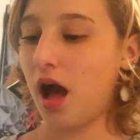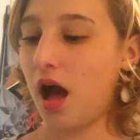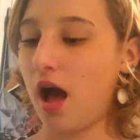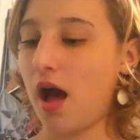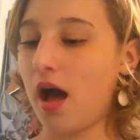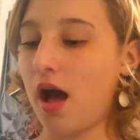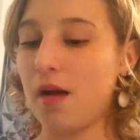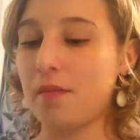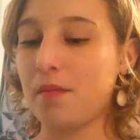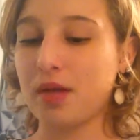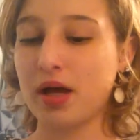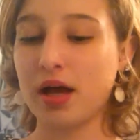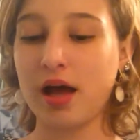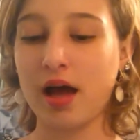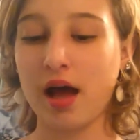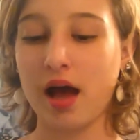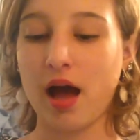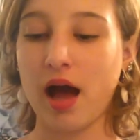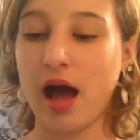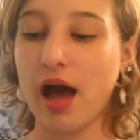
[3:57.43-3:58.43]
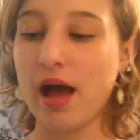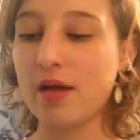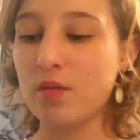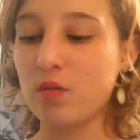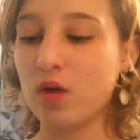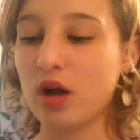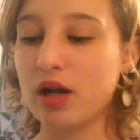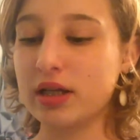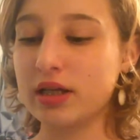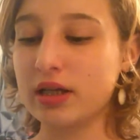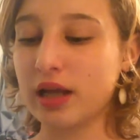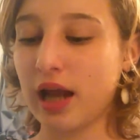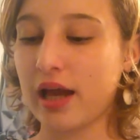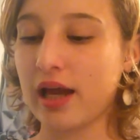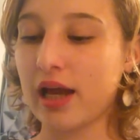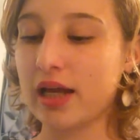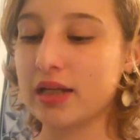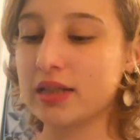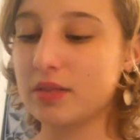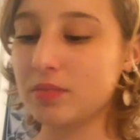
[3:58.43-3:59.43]
Um, I wanted... I
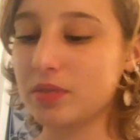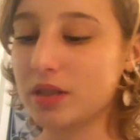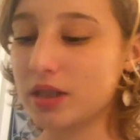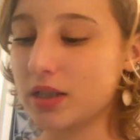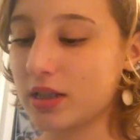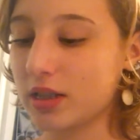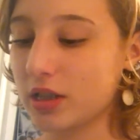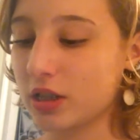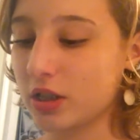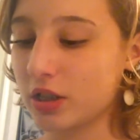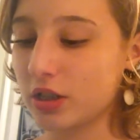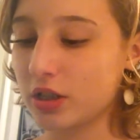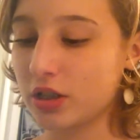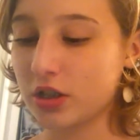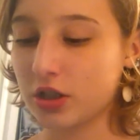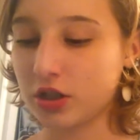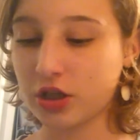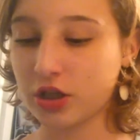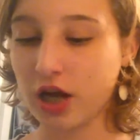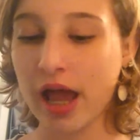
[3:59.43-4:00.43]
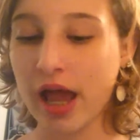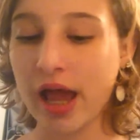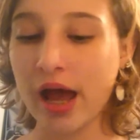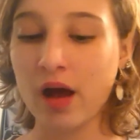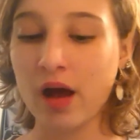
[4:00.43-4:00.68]
got some concealers to try